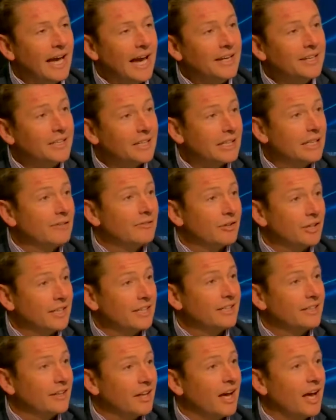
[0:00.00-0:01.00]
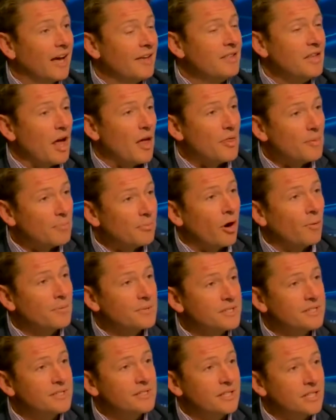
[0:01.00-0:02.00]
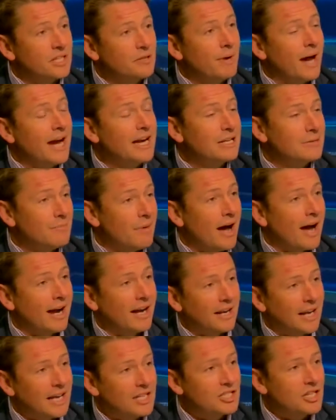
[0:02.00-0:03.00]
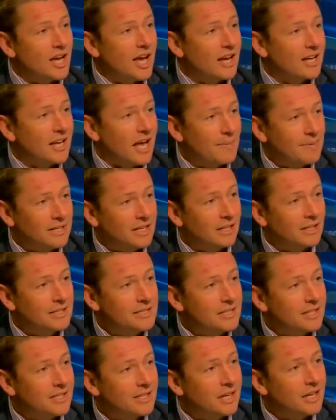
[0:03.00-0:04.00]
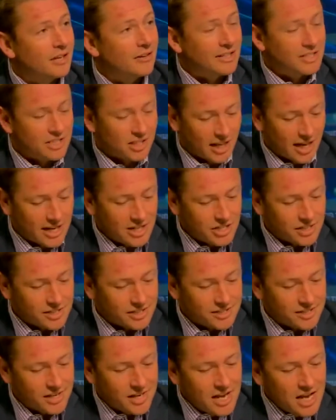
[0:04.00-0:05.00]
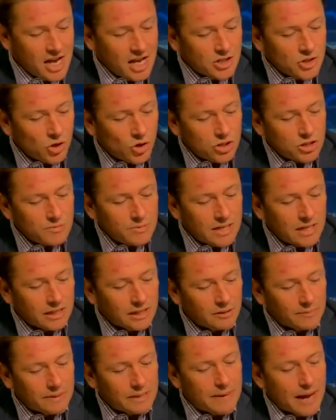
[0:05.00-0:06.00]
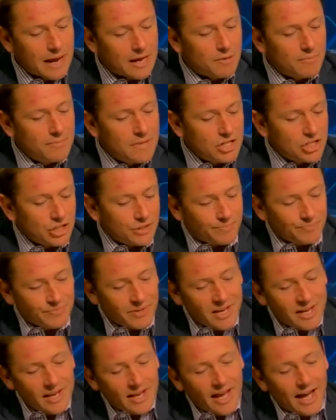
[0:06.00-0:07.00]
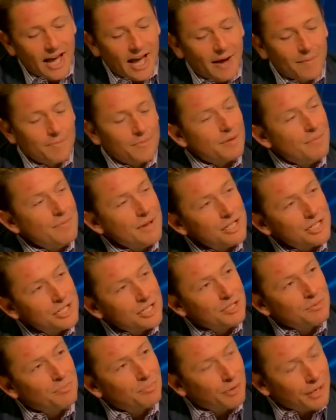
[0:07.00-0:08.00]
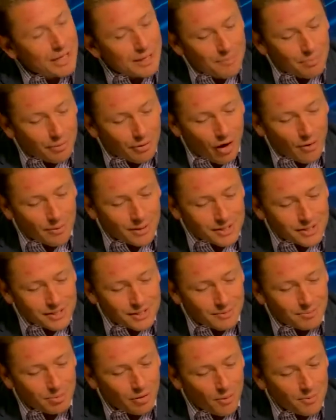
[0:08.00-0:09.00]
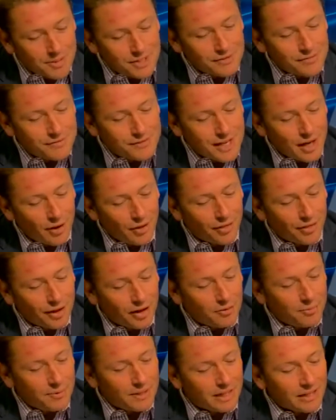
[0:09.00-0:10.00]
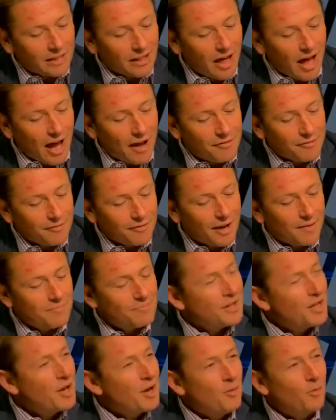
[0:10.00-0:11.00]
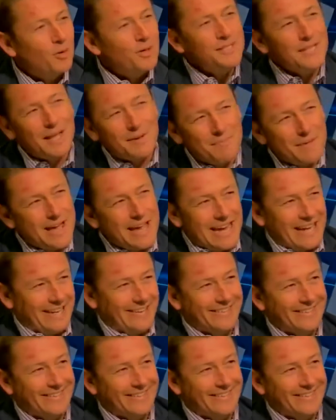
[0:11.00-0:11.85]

and delivering the promises that you made to market as you're coming to listing. Congratulations. Talk to me a little bit about your mission, the mission to bring the promise of cell therapy to life. What does that mean?